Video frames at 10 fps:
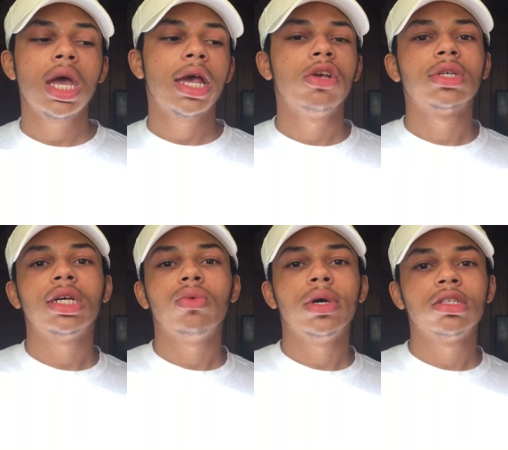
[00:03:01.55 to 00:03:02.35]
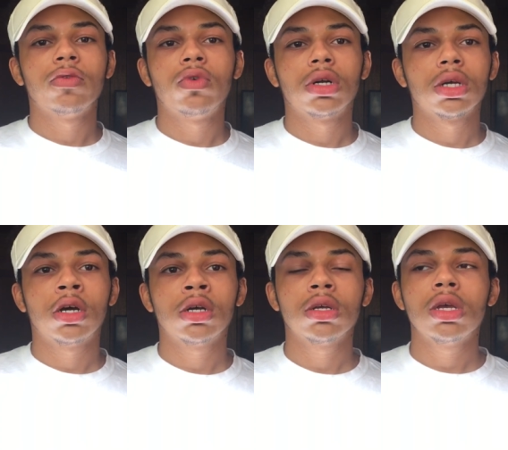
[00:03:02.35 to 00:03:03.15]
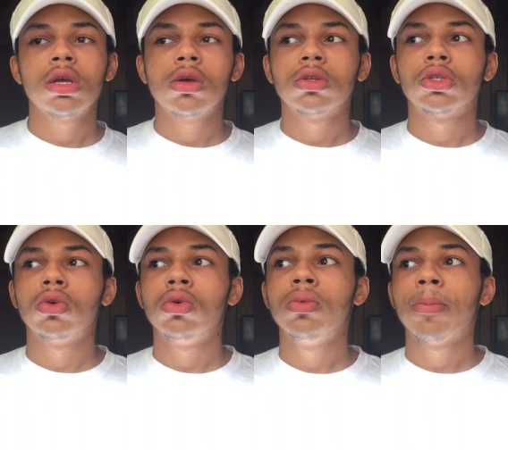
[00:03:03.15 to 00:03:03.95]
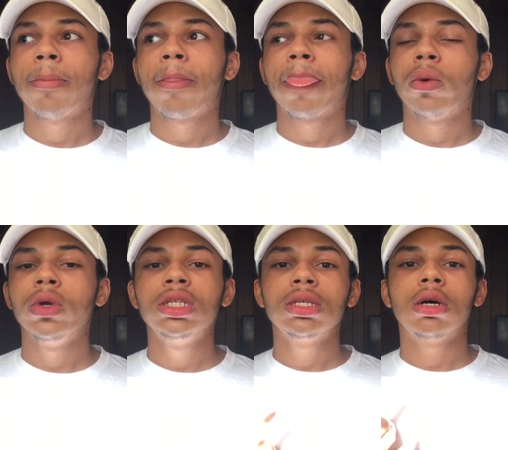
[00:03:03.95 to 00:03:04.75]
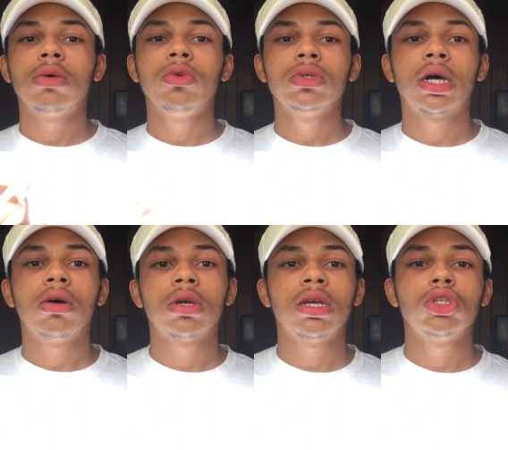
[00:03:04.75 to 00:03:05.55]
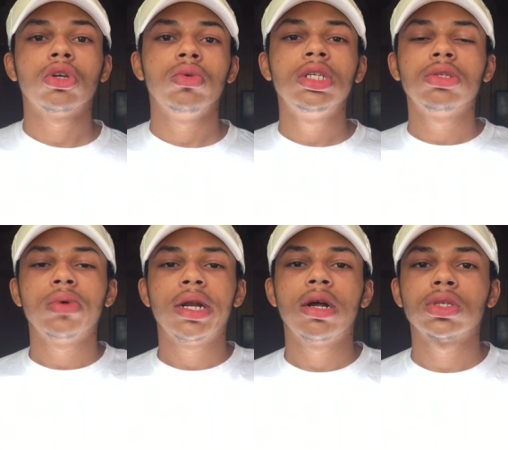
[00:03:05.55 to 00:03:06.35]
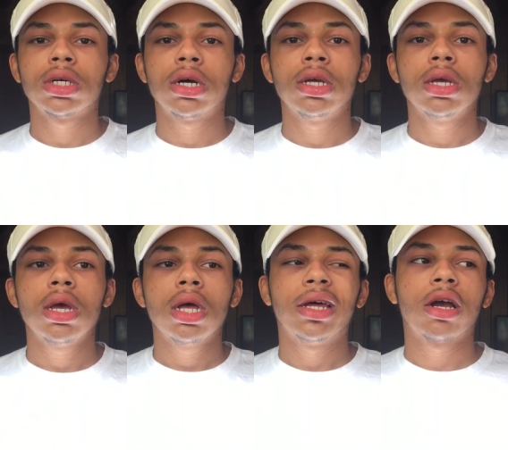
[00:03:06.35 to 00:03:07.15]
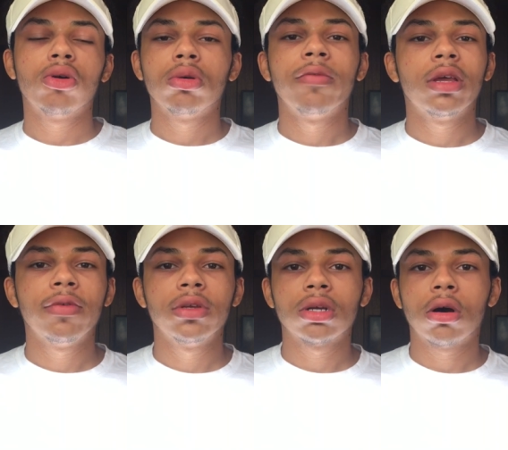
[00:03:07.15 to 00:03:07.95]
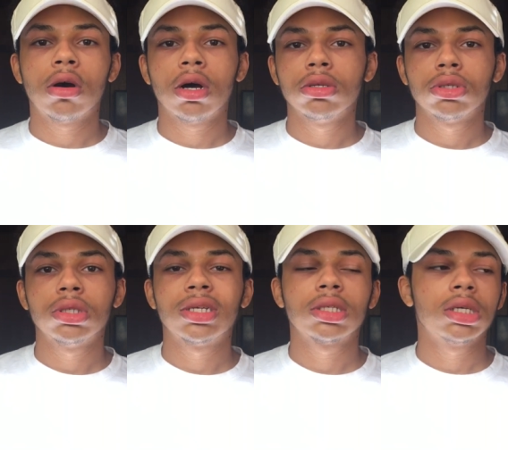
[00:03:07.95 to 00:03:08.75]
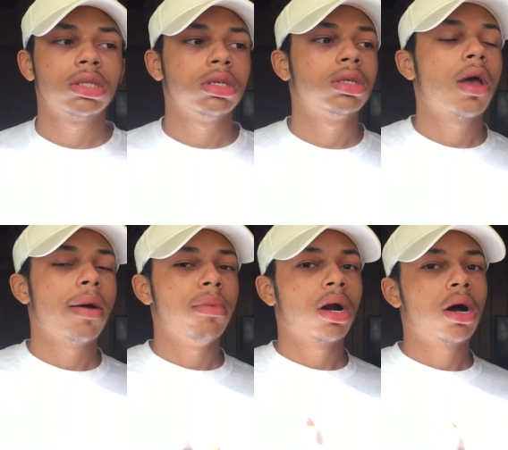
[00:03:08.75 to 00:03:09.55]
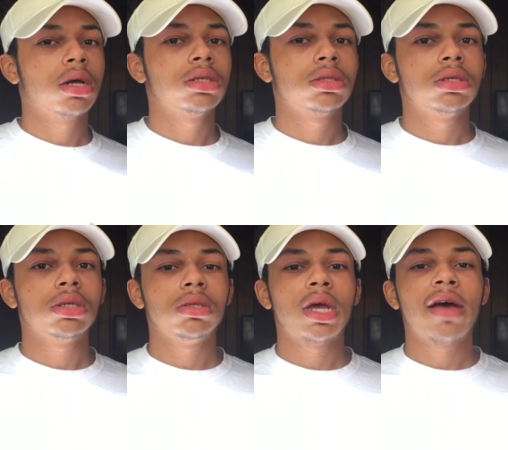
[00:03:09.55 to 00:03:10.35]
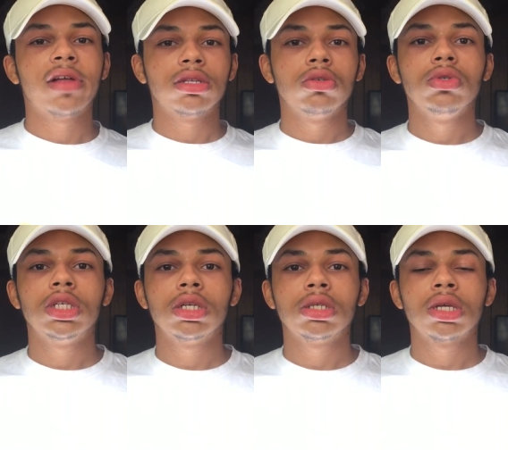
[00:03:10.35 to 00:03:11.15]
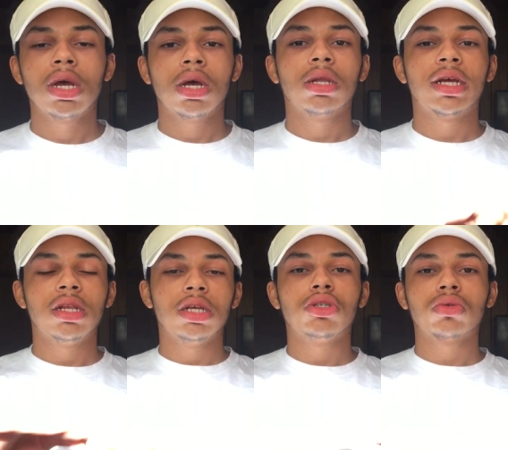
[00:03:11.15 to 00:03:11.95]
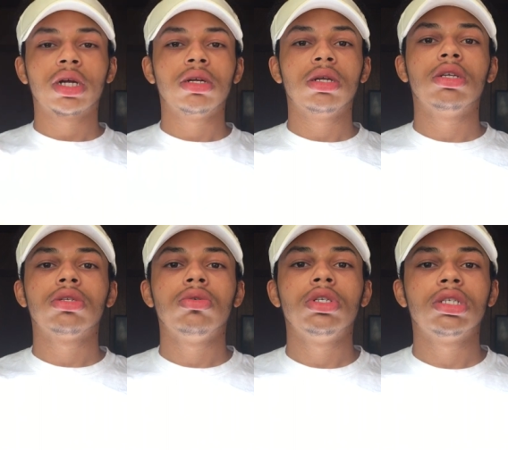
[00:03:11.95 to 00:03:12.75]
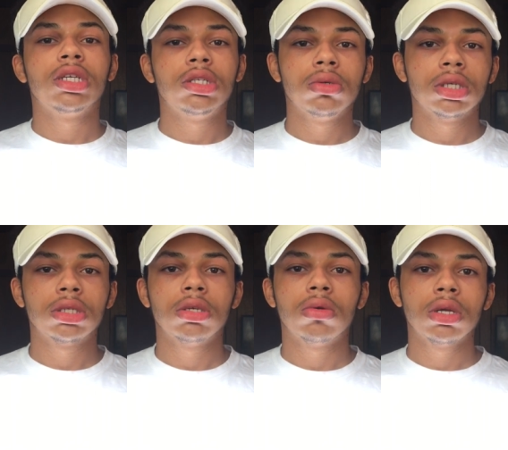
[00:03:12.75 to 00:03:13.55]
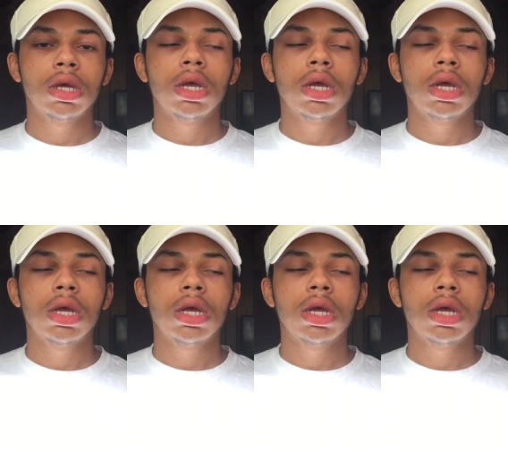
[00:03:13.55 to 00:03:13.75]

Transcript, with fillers: He was like, wait till 4 o'clock, so, we was like, okay, so we just waited outside. Like, I don't know if it's all Hollisters that's like this, but our Hollister, they have like 2 chairs, like the entrance right here, and there's 2 chairs that you can sit on.